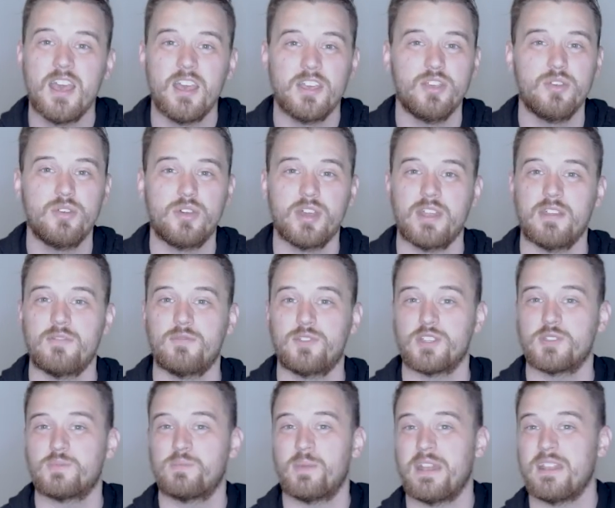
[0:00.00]
You could have
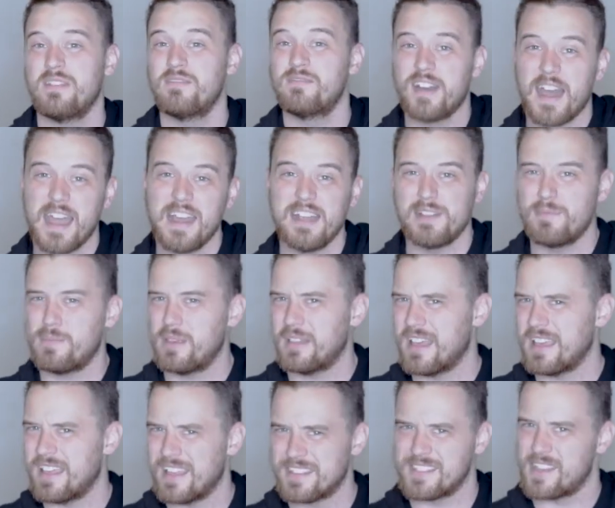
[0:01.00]
just been invited and been
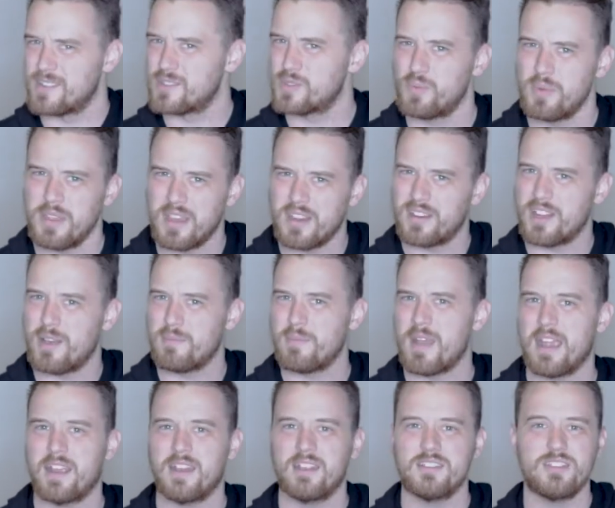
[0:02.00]
like, that sounds weird, I'm
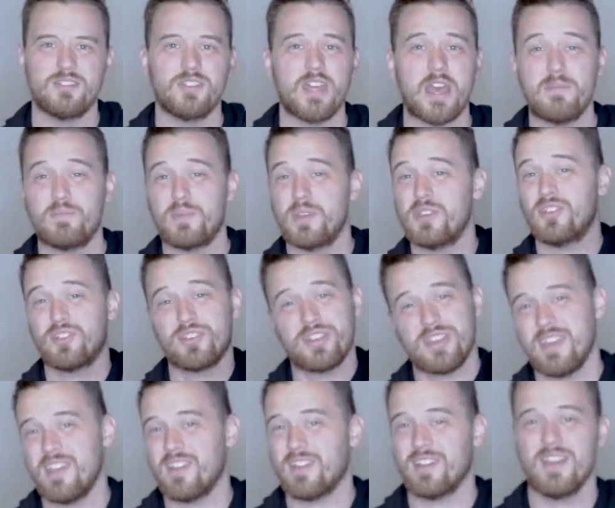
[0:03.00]
not going to do that, but you're
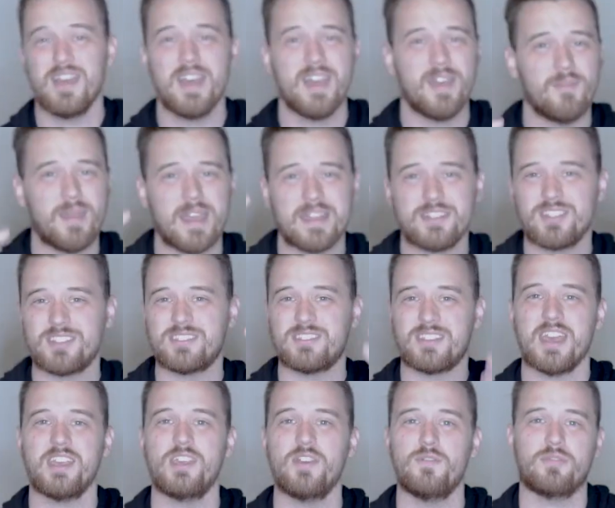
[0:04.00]
here. Man, just
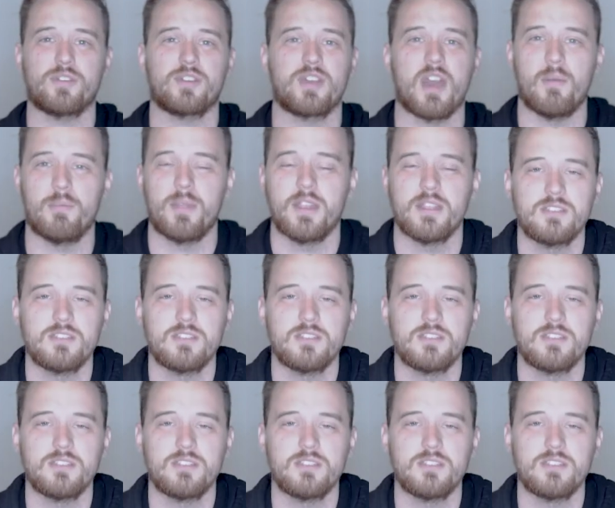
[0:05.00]
thank you for coming.